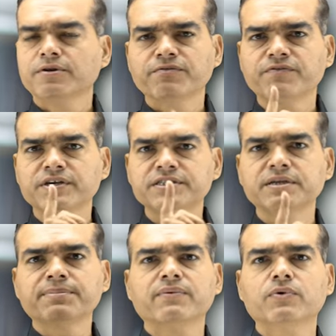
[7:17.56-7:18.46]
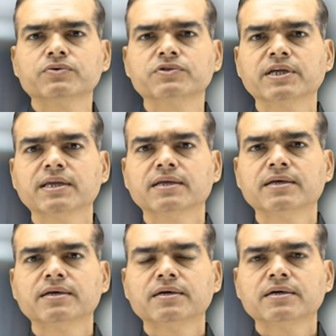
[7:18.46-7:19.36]
First tip I want to tell.
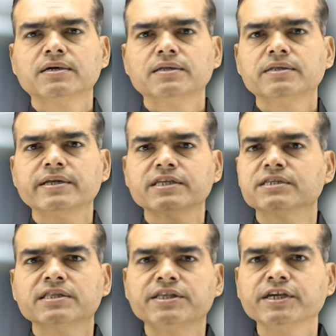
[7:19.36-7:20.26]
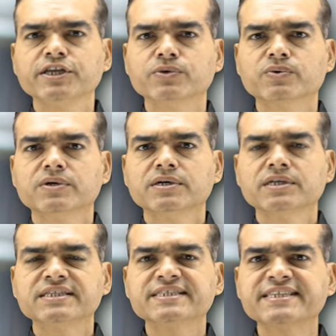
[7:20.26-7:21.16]
There is nothing new.
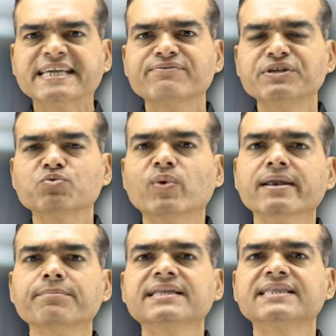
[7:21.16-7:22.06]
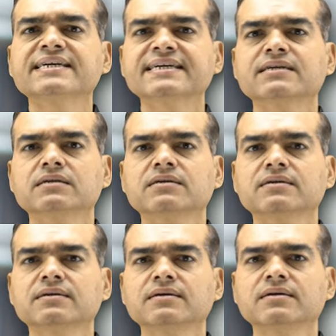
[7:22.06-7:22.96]
Stick with one method.
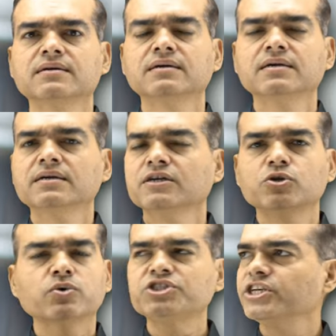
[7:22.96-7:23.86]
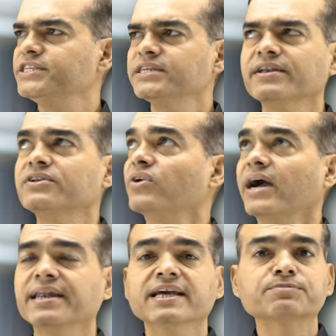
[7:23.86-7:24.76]
Don't change and
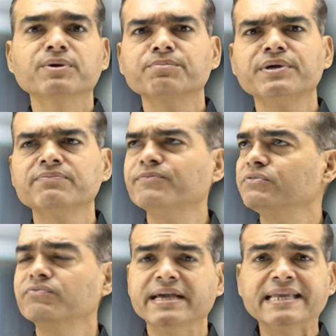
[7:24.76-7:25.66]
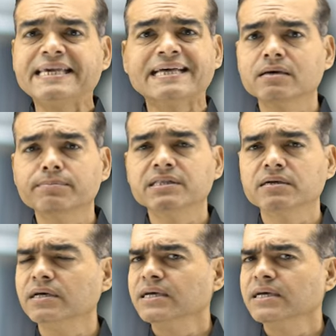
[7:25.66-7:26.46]
try and experiment with any other method.